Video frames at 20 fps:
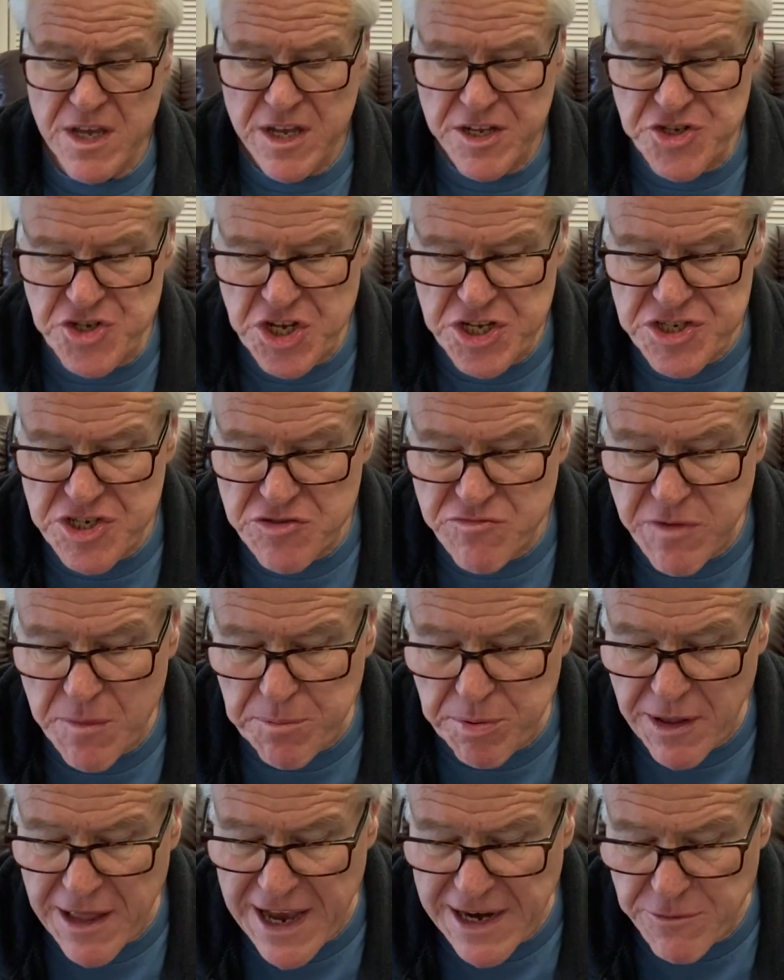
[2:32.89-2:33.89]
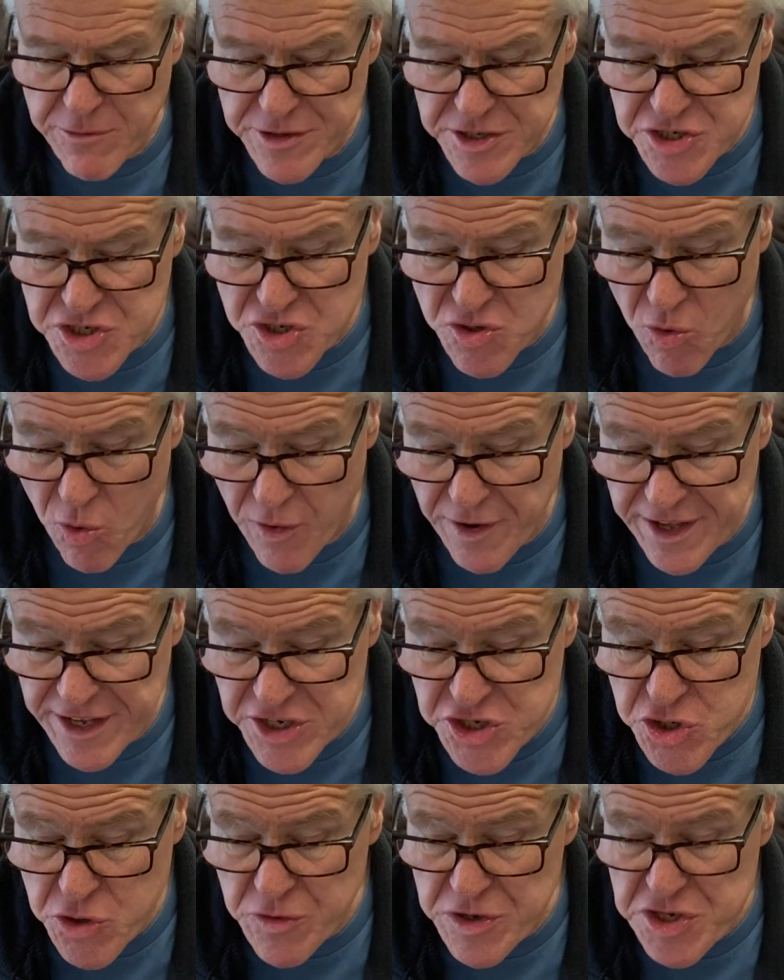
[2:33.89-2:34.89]
Jesus replied with a story. A
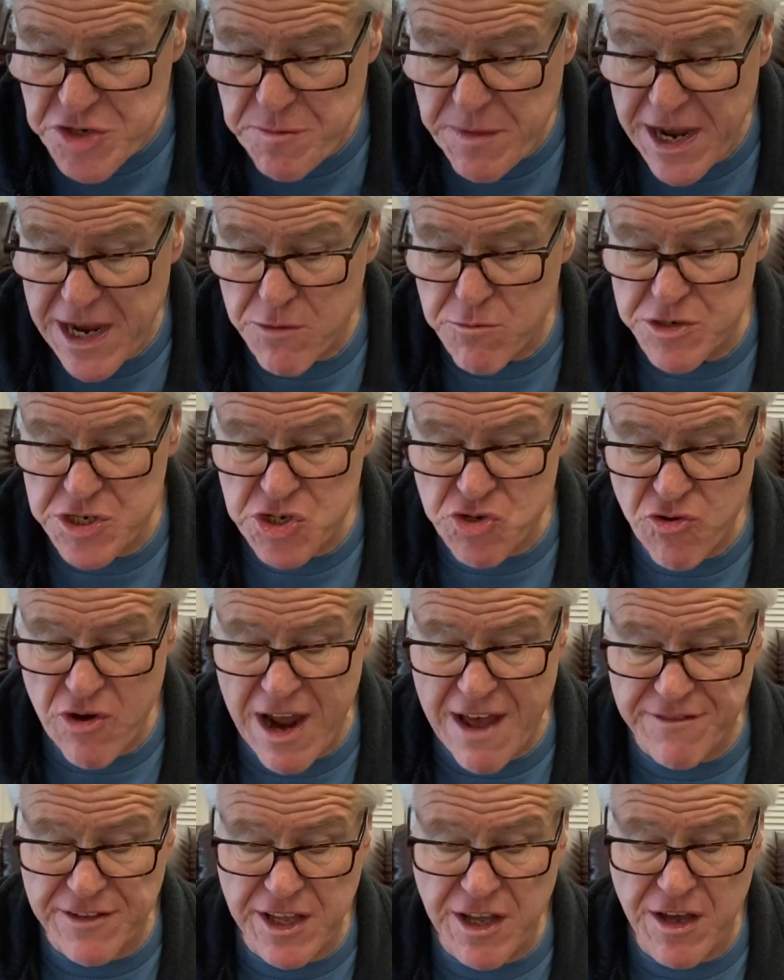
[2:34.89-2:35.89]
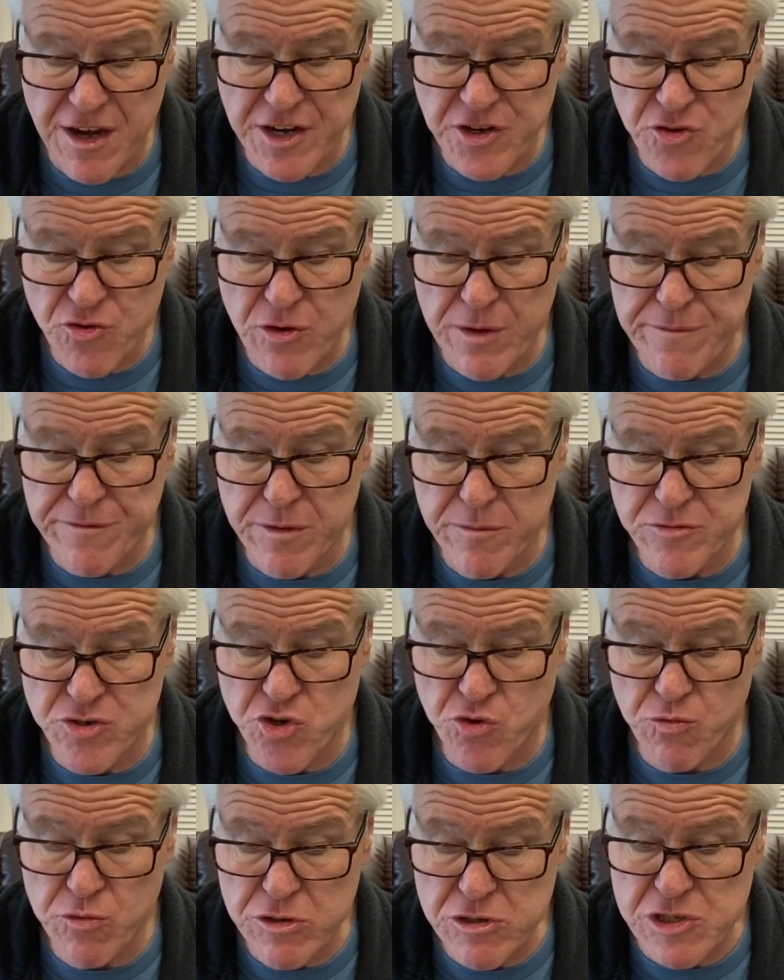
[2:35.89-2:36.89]
Jewish man was traveling on a trip from
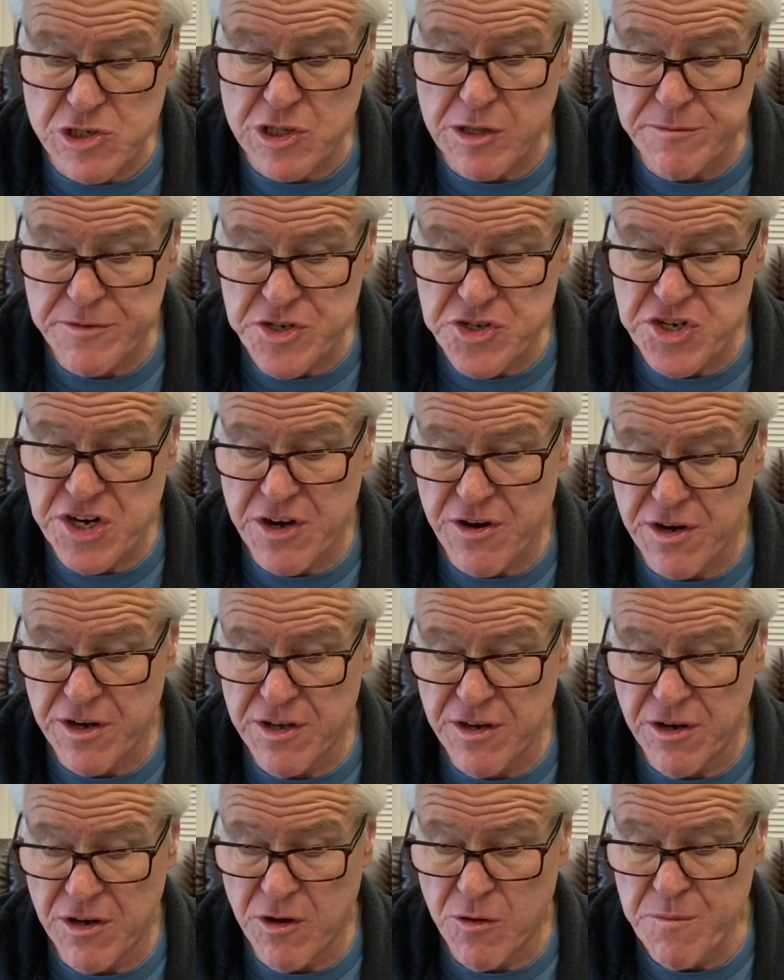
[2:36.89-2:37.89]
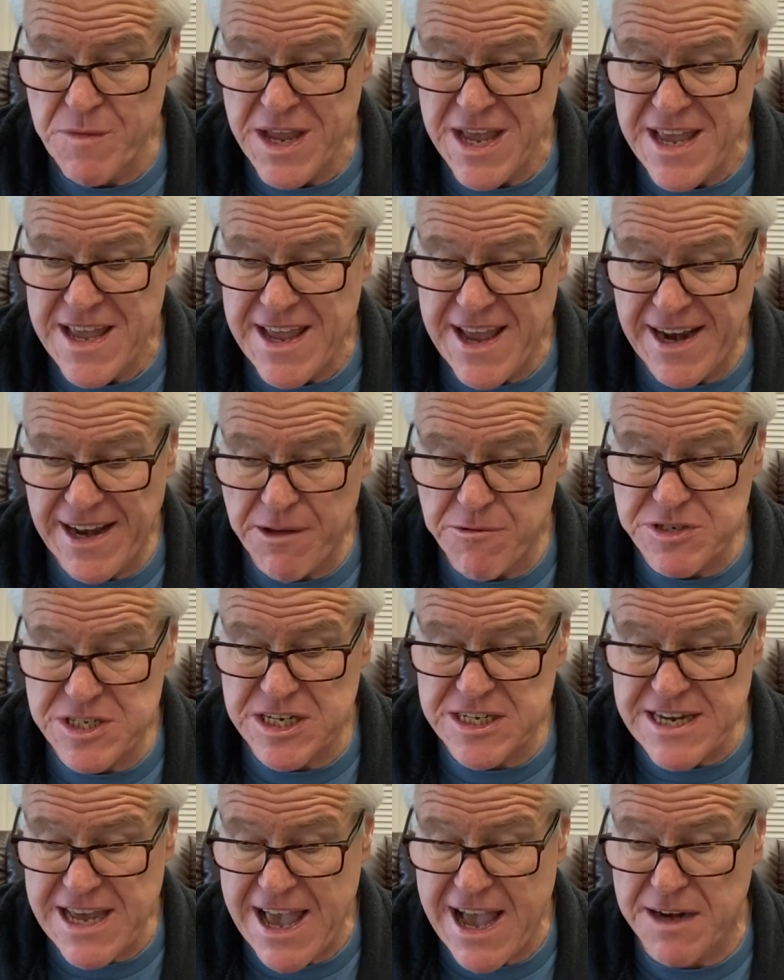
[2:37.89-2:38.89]
Jerusalem to Jericho, and he was
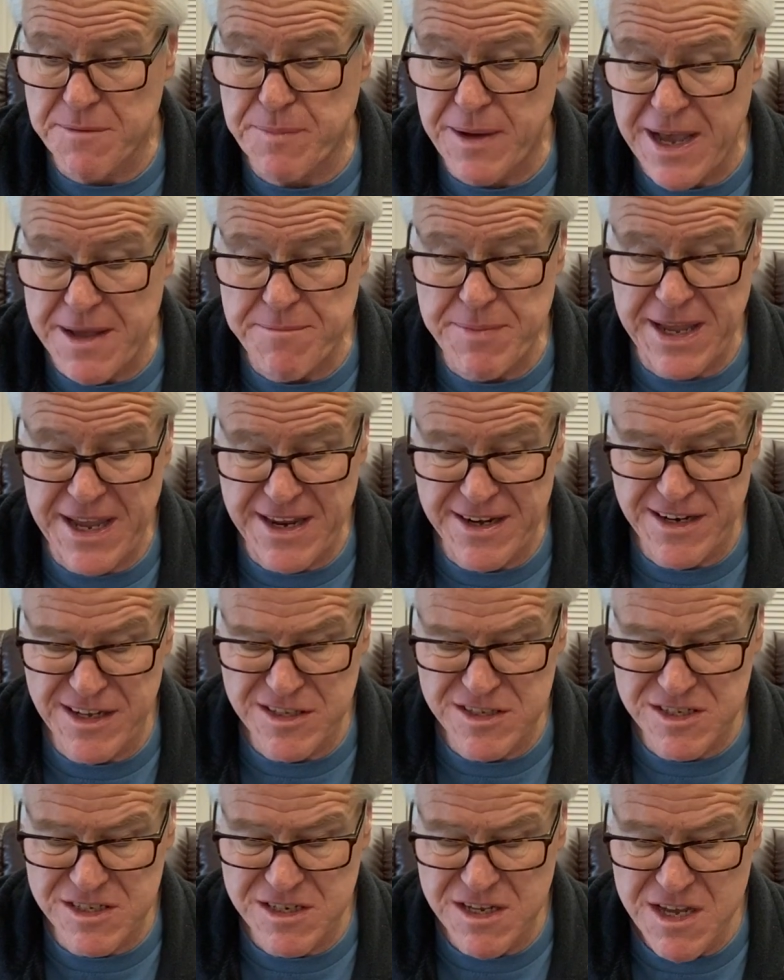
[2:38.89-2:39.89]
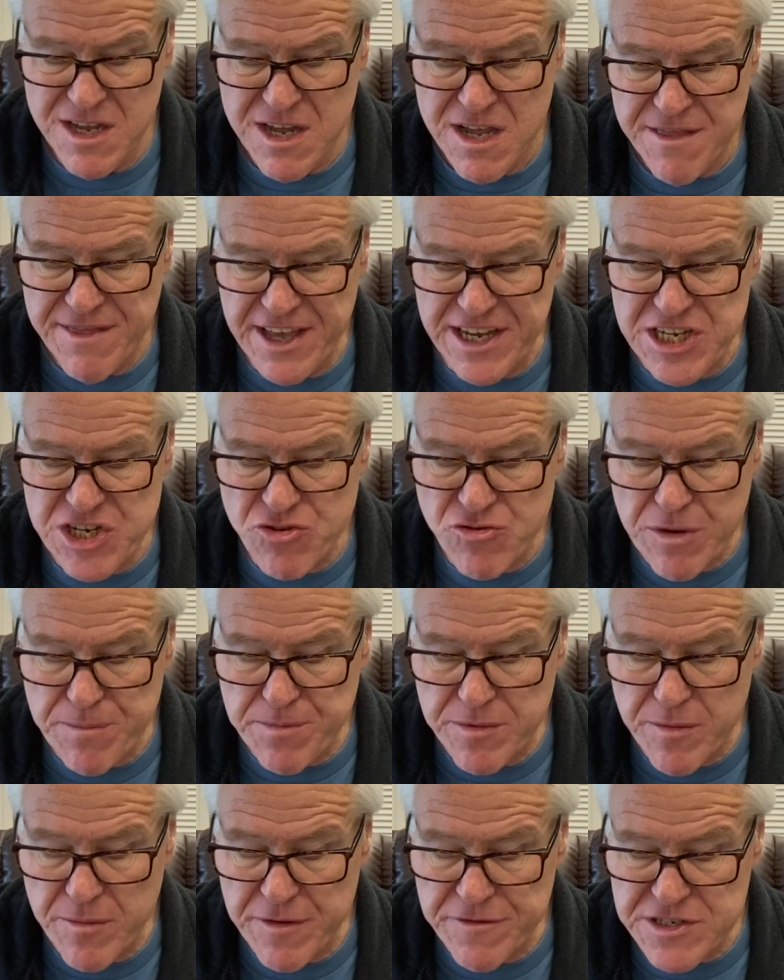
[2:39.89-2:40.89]
attacked by bandits. They
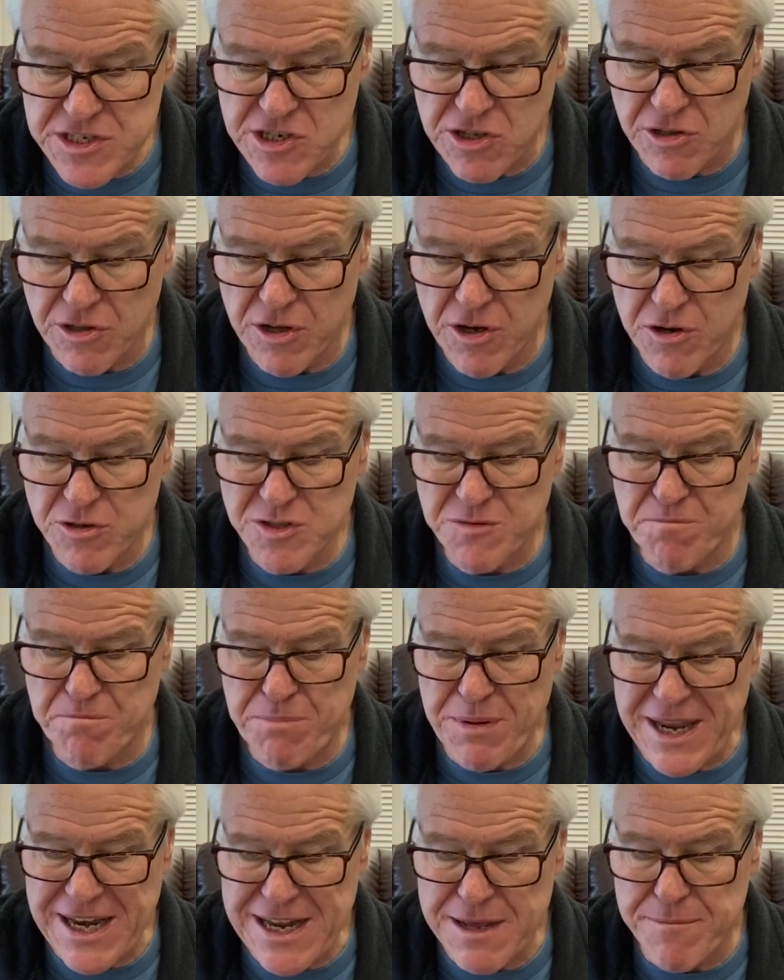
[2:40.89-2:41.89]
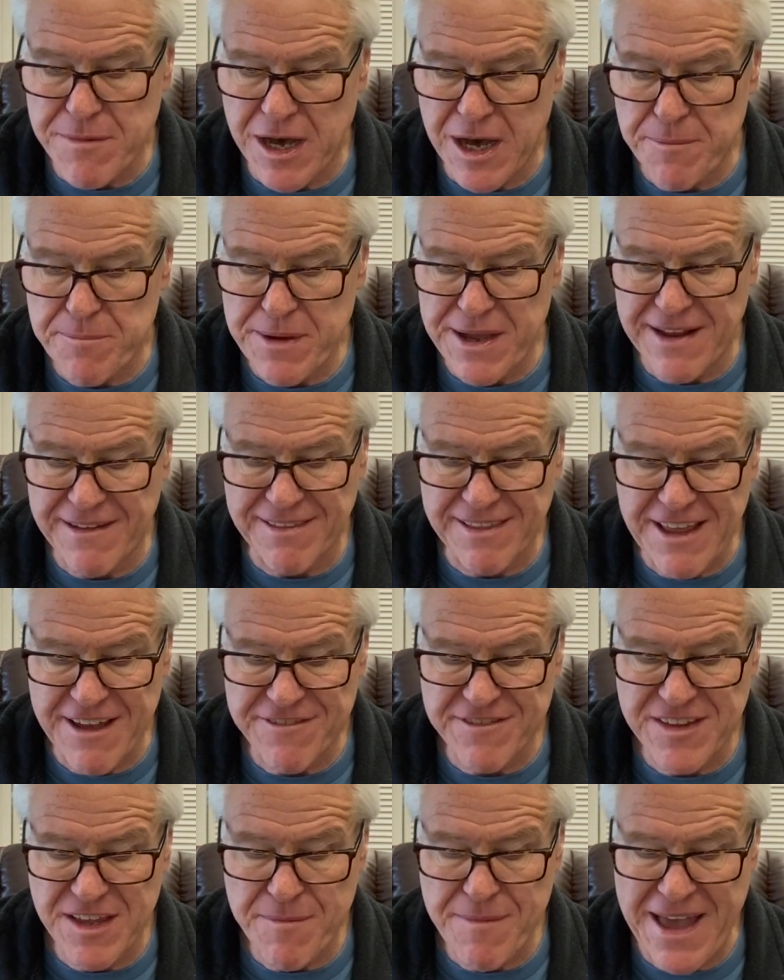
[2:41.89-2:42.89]
stripped him of his clothes, beat him up, and
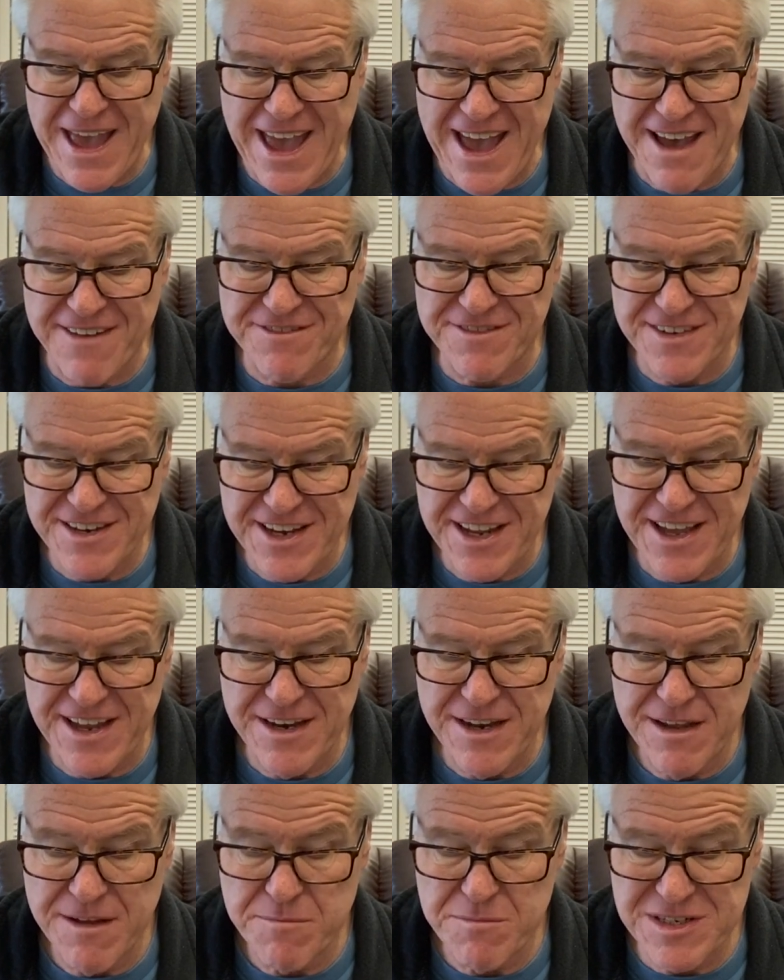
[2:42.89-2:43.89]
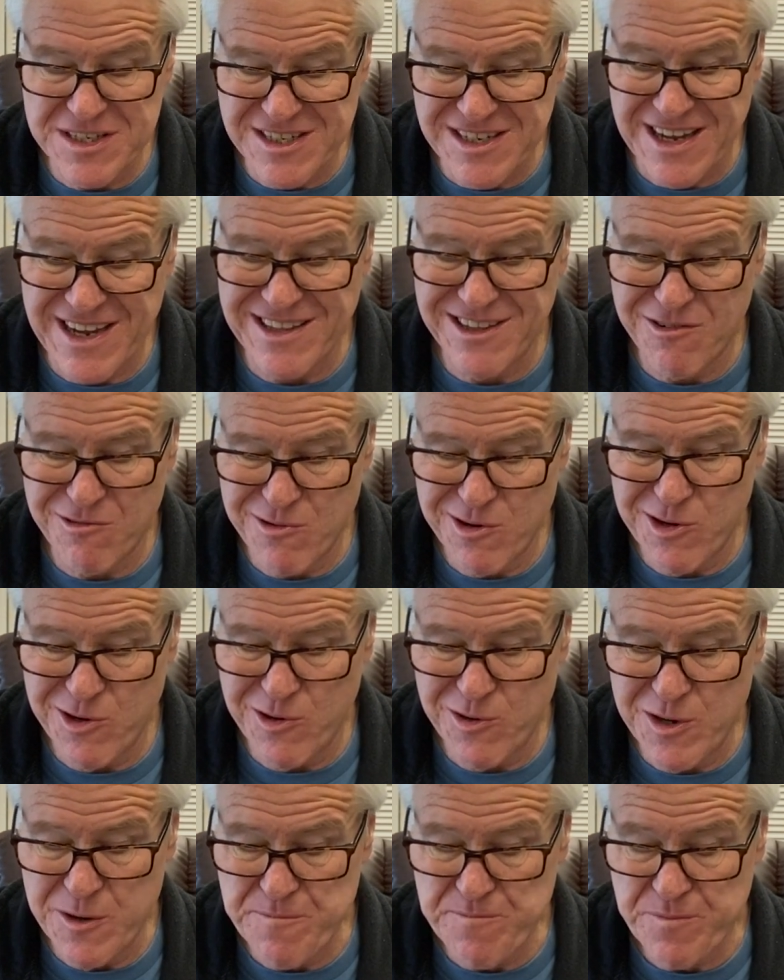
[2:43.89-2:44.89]
left him half dead beside the
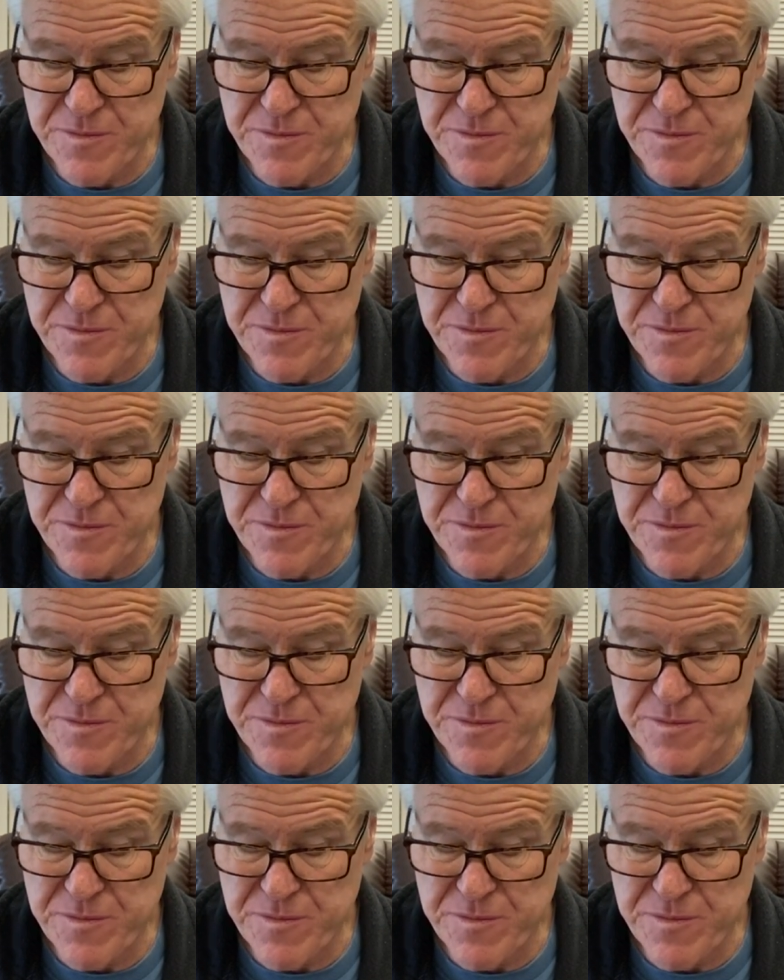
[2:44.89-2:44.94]
road.